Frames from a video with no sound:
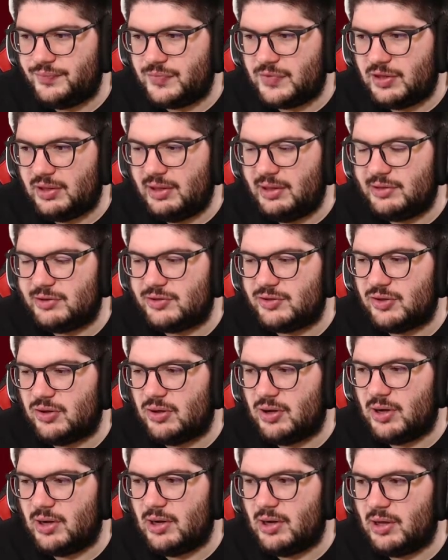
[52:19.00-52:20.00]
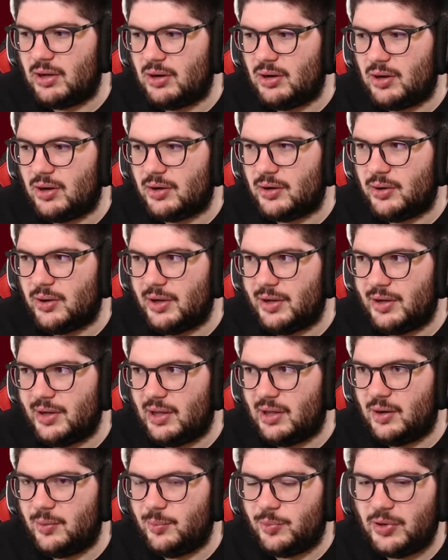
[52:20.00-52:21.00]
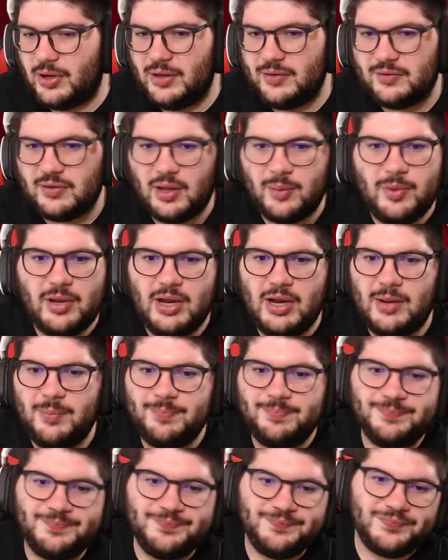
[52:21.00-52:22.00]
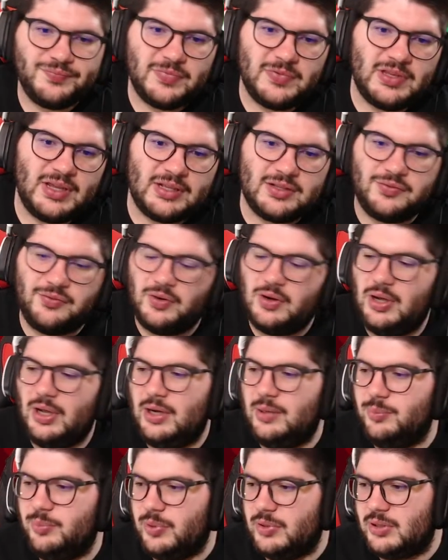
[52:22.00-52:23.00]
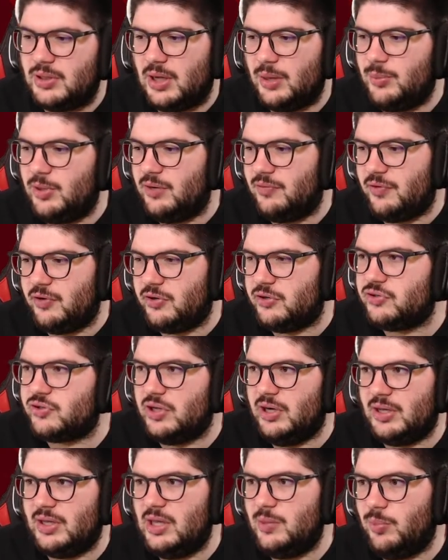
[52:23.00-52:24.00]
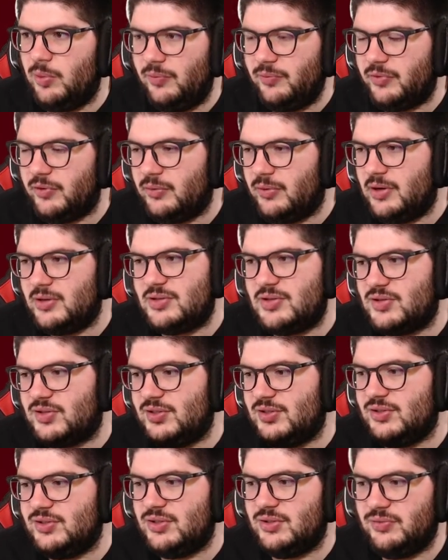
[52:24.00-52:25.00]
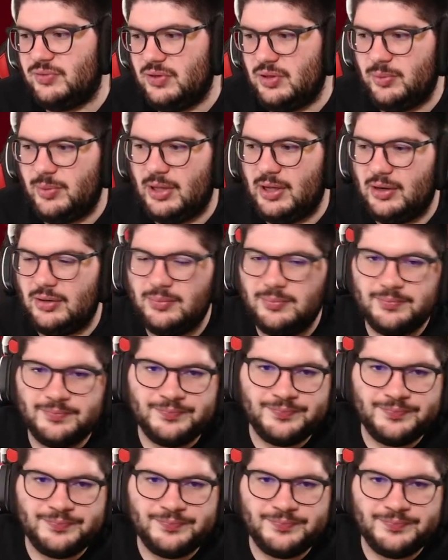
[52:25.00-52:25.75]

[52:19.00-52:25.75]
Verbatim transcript: Kane, Son, and Lingard going down in price. I mean, that's fine, but I mean, if you're just going to keep him for the rest of the season, doesn't really matter.